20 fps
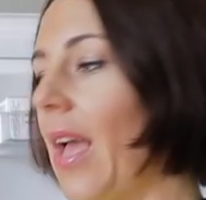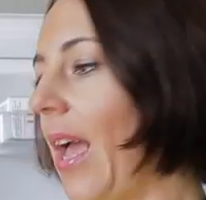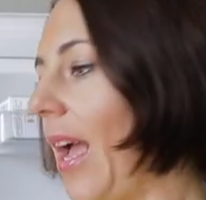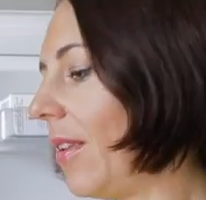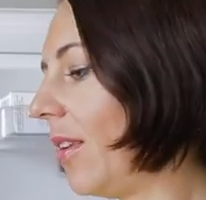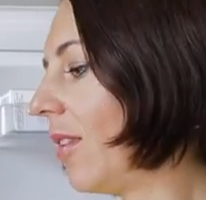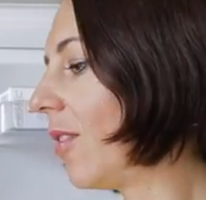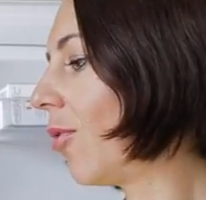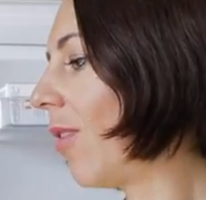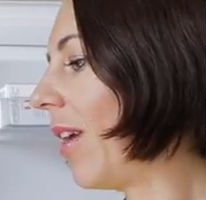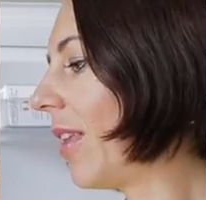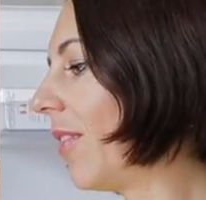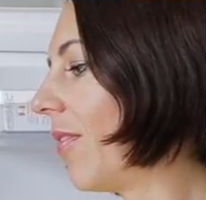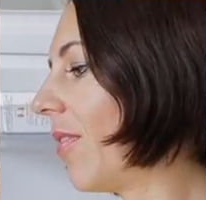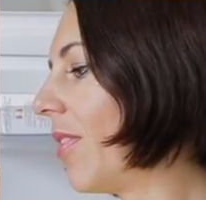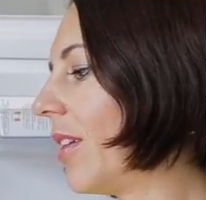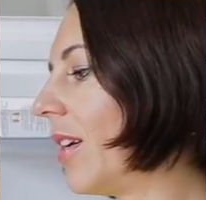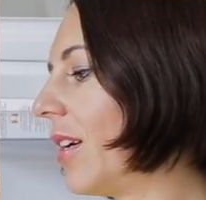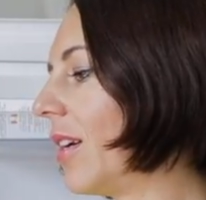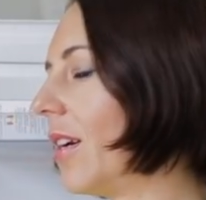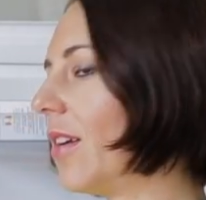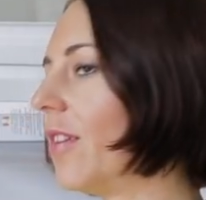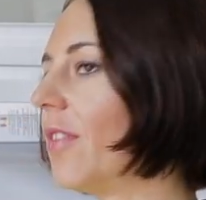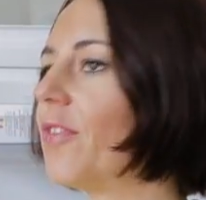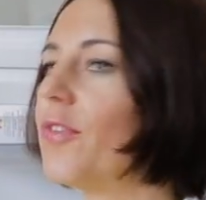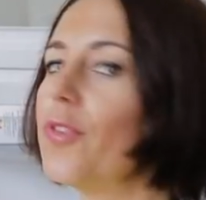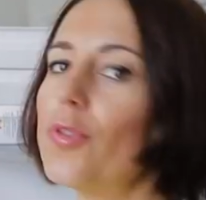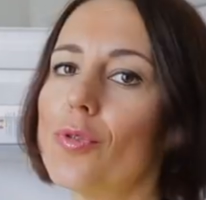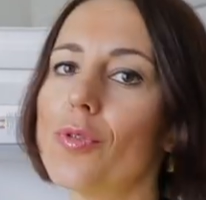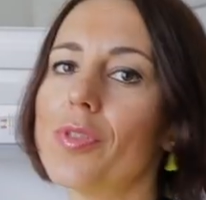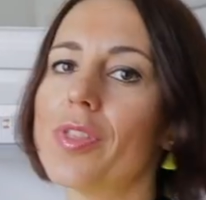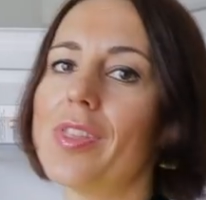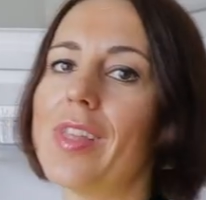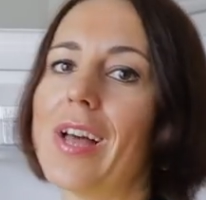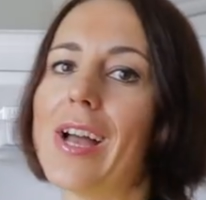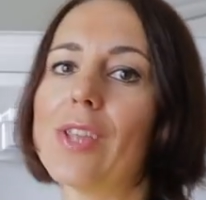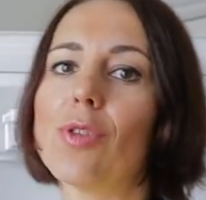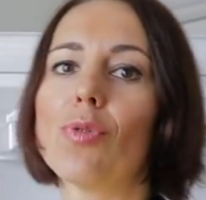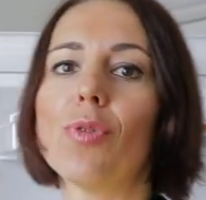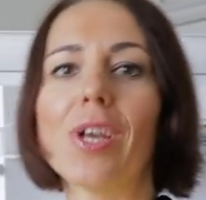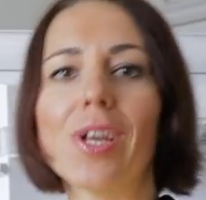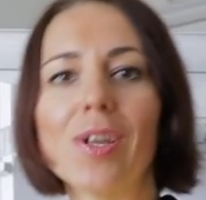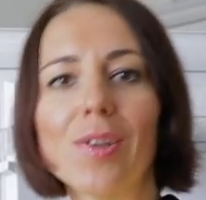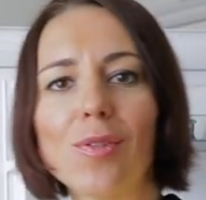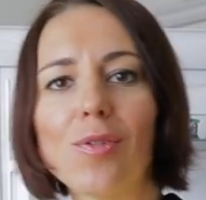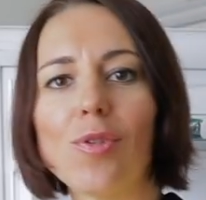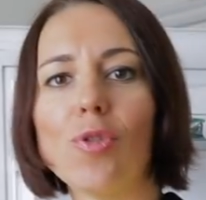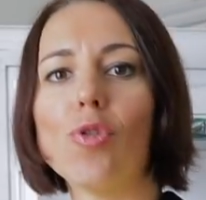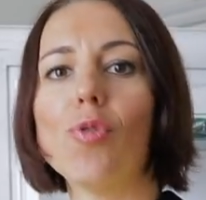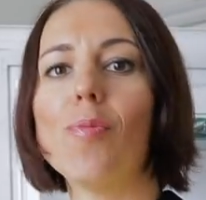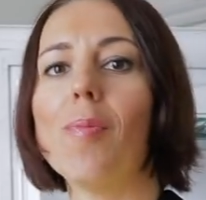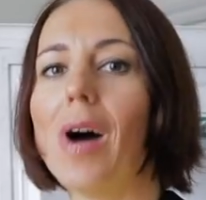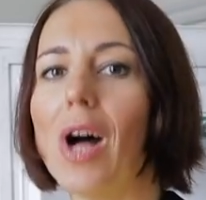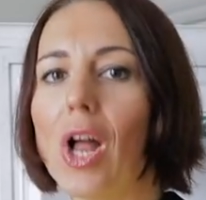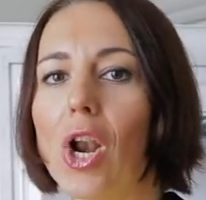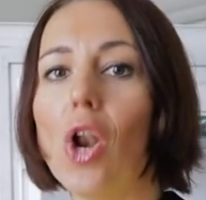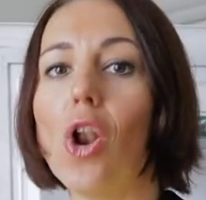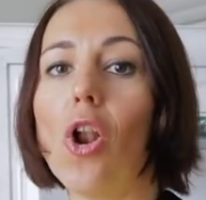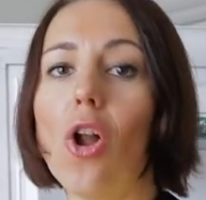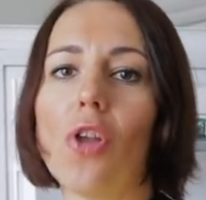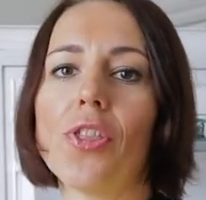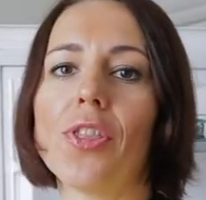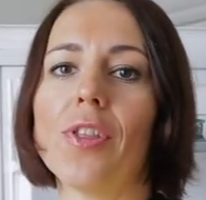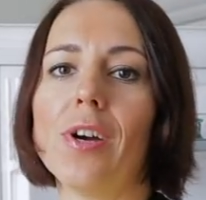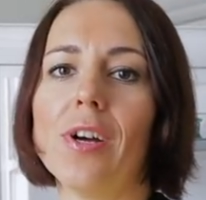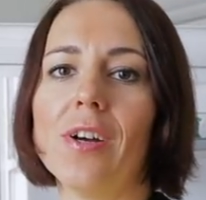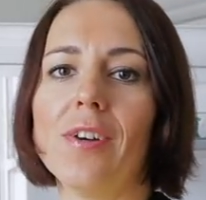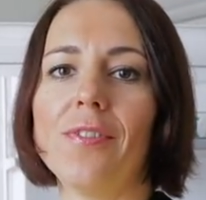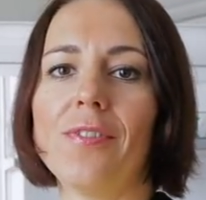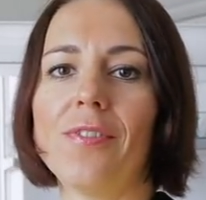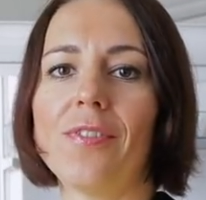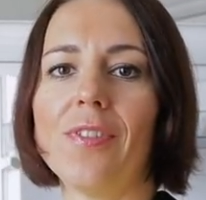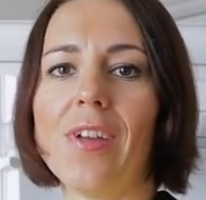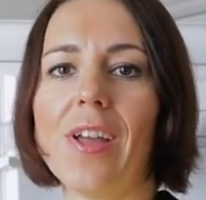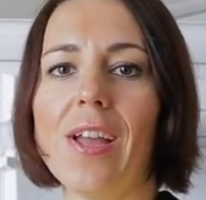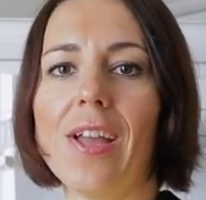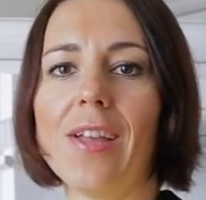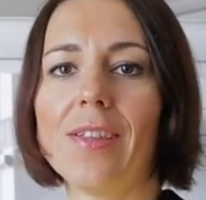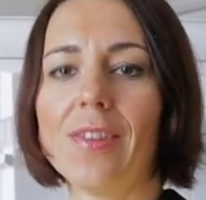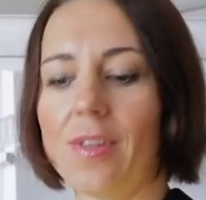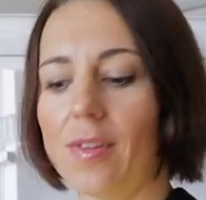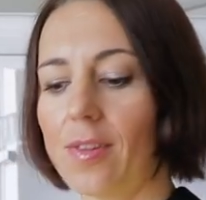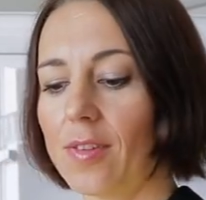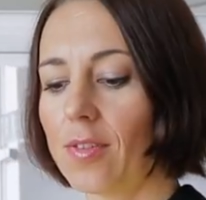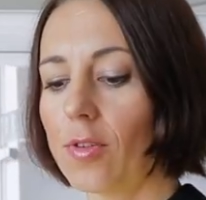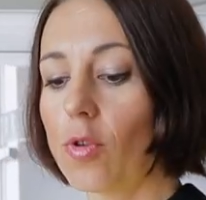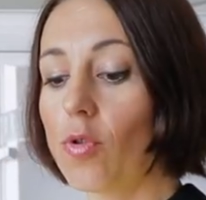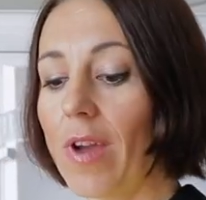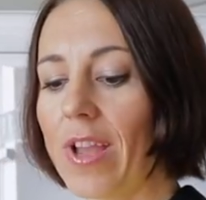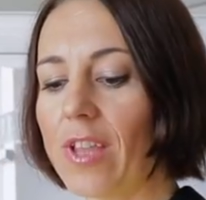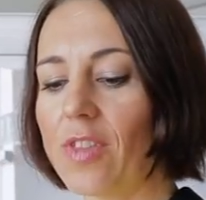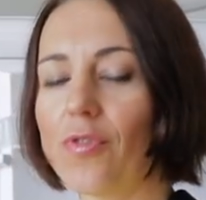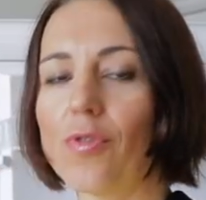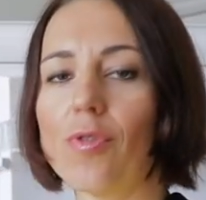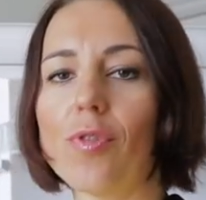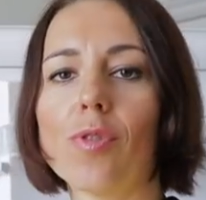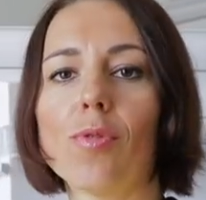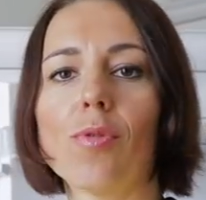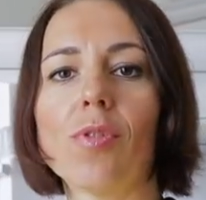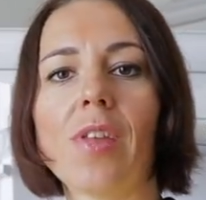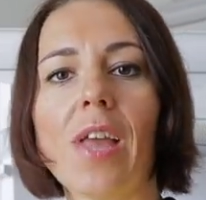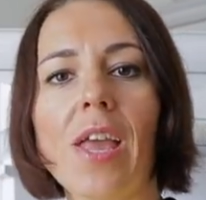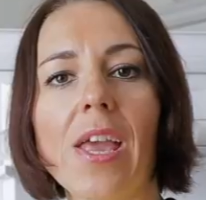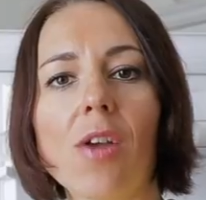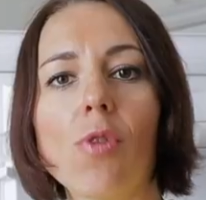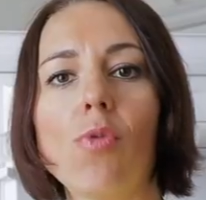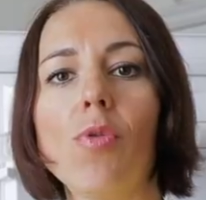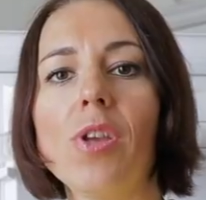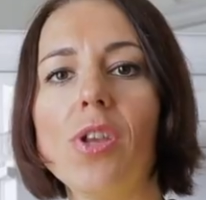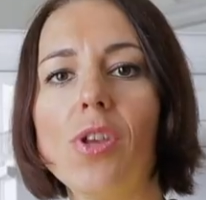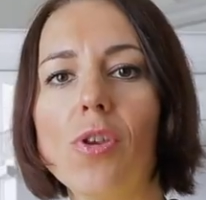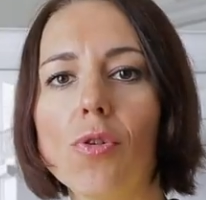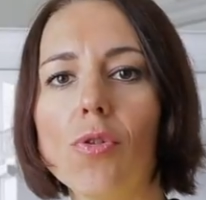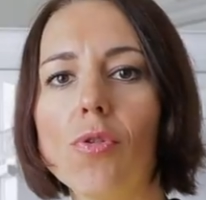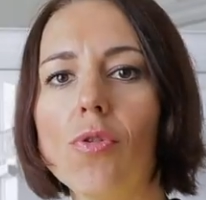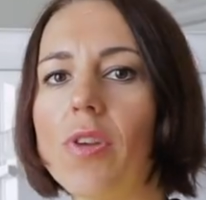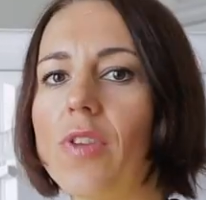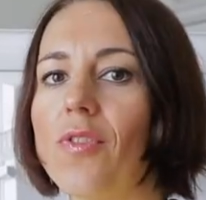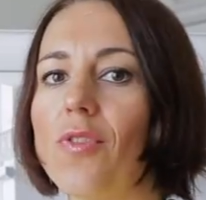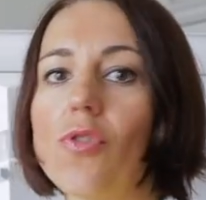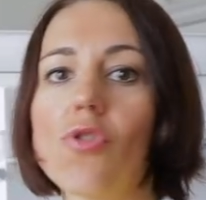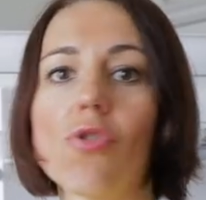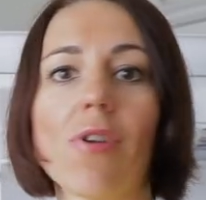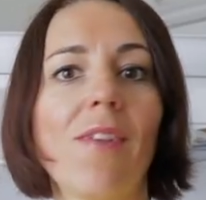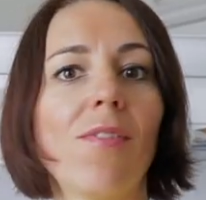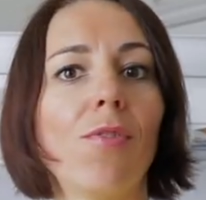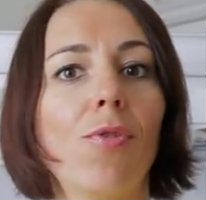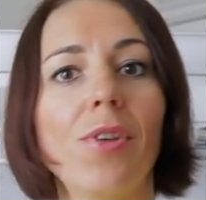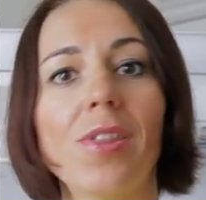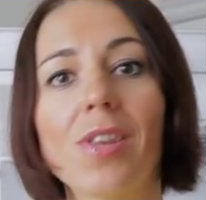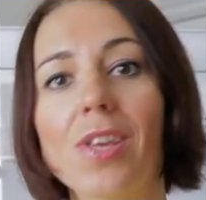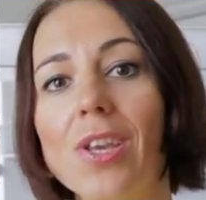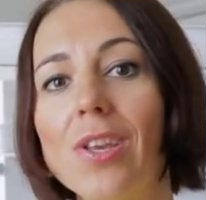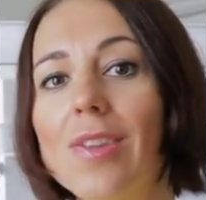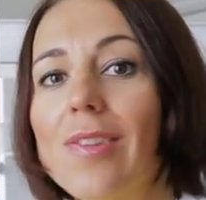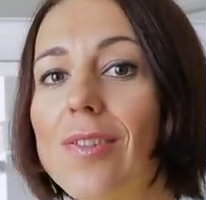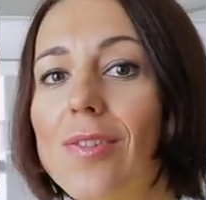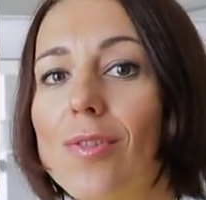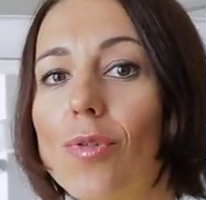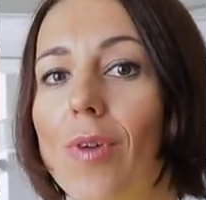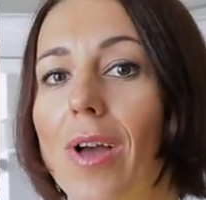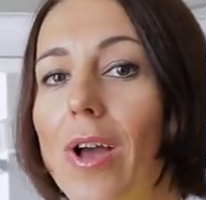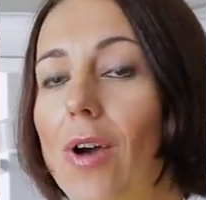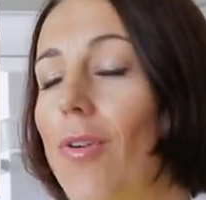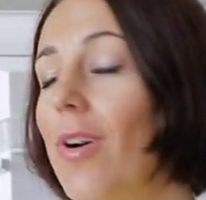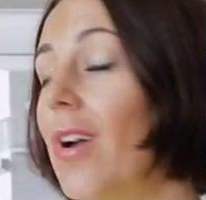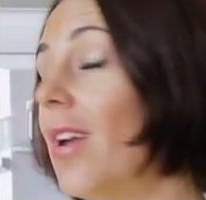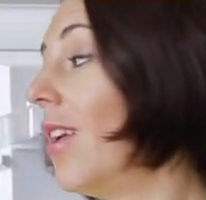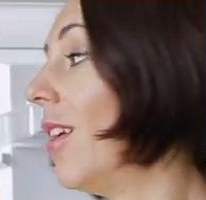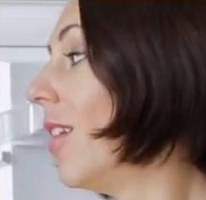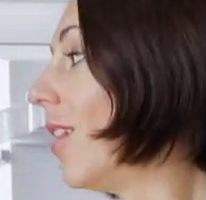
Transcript: And it's one of the food that we consume a lot of. And it's great food to take with you if you travel with kids as well.